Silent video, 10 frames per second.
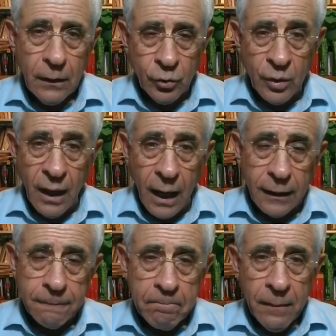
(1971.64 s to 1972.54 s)

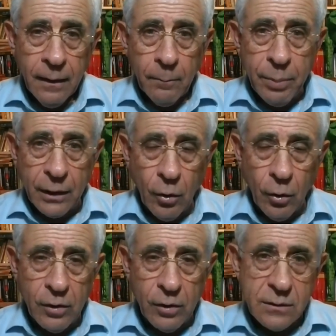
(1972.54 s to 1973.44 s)
Iran,
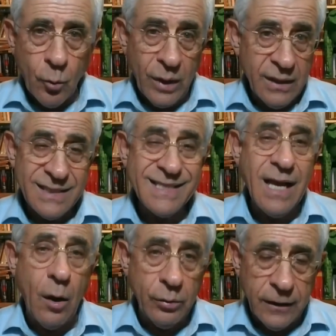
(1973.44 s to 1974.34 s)
because when the
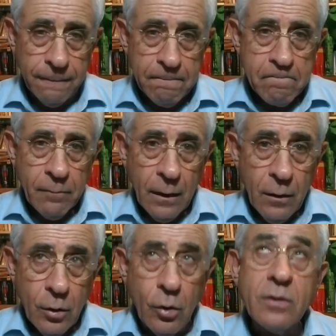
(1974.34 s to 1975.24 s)
Saudi
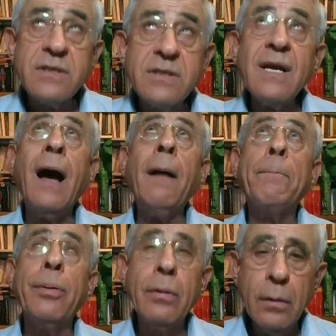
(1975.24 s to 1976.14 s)
looks up
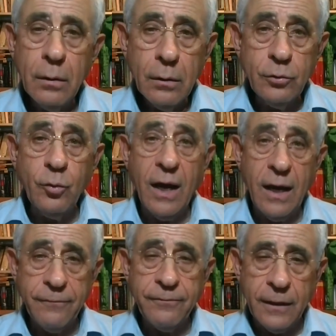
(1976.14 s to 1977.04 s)
to
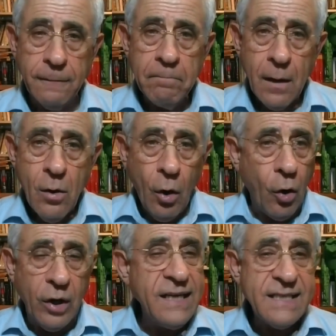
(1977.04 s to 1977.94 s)
heaven,
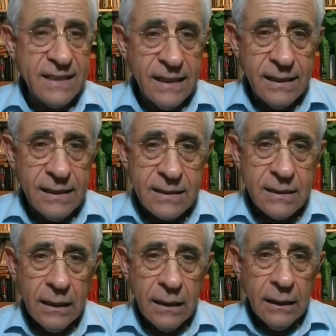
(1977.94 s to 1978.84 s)
all he sees
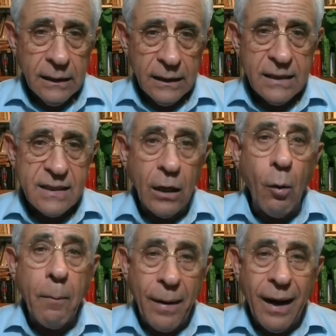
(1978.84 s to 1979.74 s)
is the lower
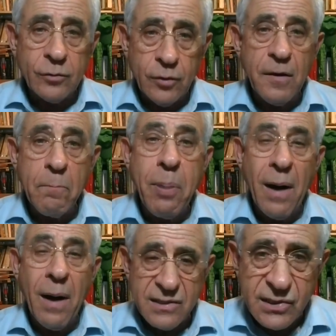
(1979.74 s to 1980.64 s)
part of a
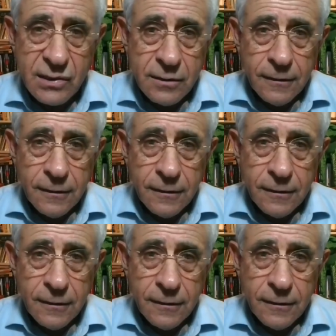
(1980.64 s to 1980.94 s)
bus.